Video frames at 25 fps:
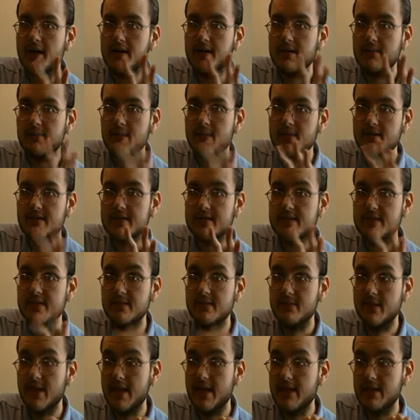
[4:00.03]
on amongst
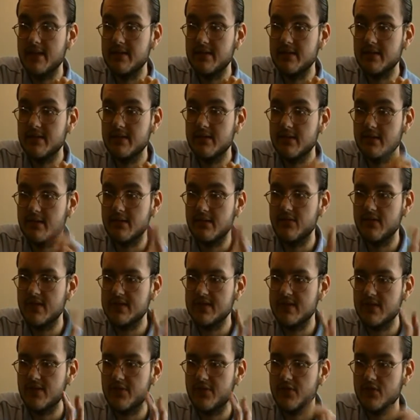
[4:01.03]
them, and the
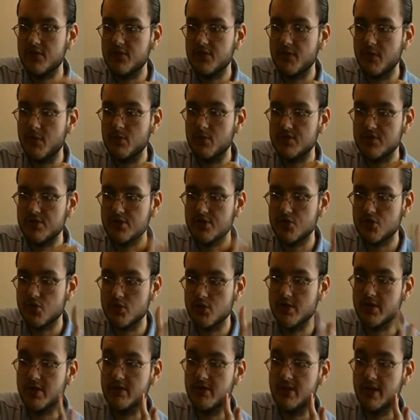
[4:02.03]
events of the first film was the
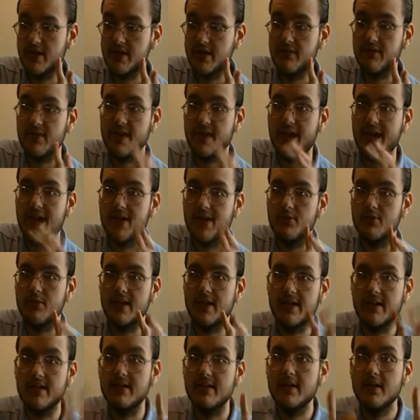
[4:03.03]
triggering of the
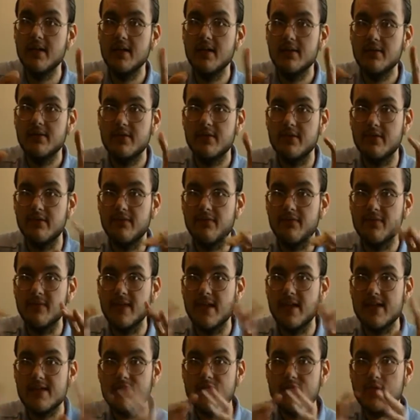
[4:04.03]
Gathering, and the
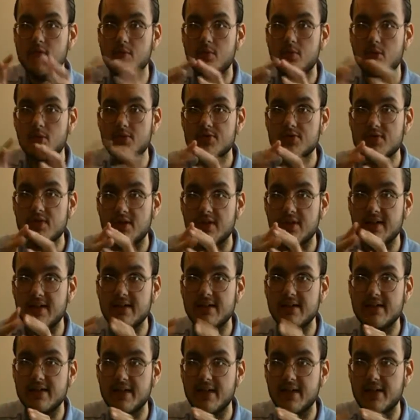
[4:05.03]
last few immortals are
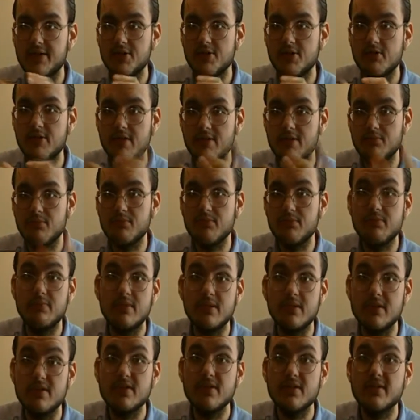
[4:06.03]
getting together, and
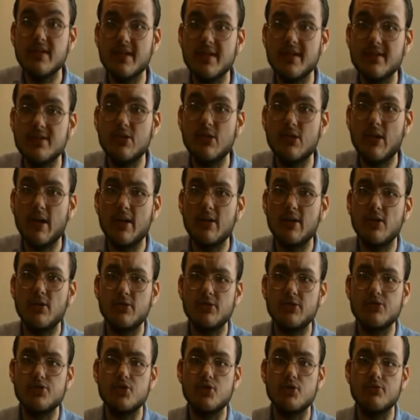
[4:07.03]
they didn't know how
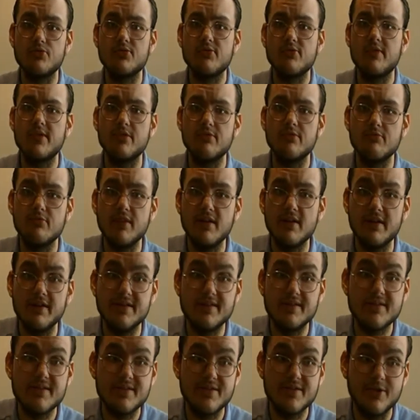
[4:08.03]
long the show was going to
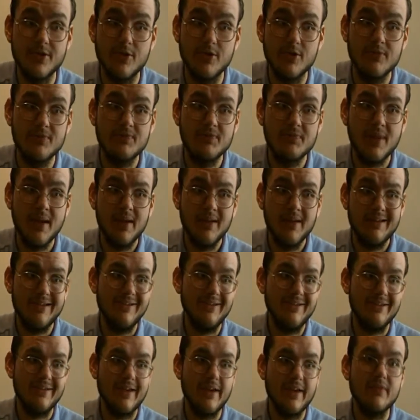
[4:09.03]
run, so
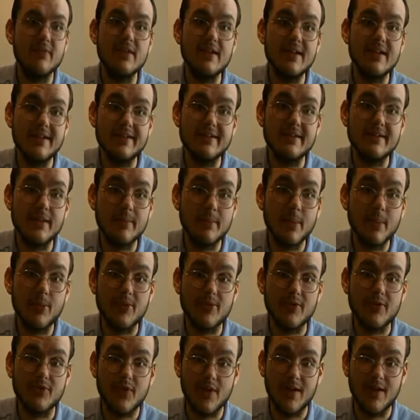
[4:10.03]
if they ever needed to come
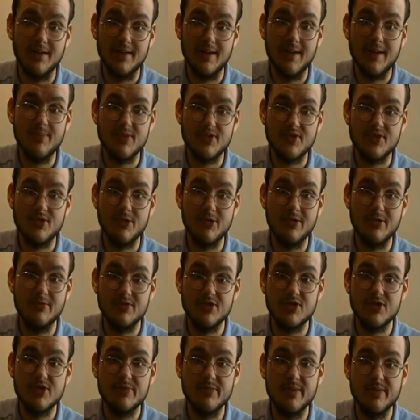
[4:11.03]
up with a final episode,
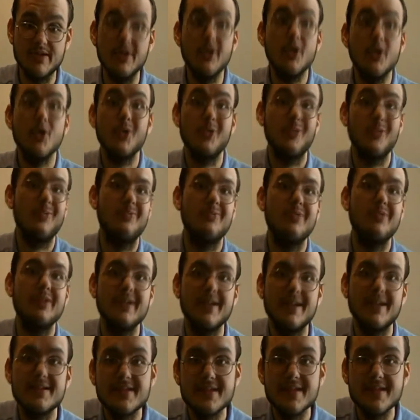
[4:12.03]
it would just be, oh,
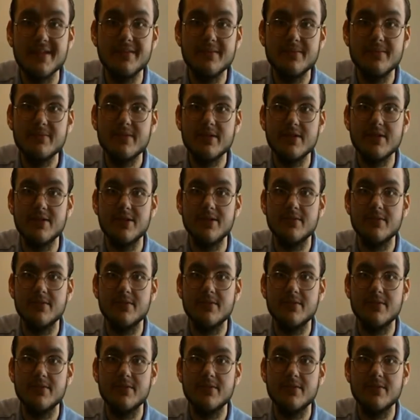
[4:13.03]
well, that's it,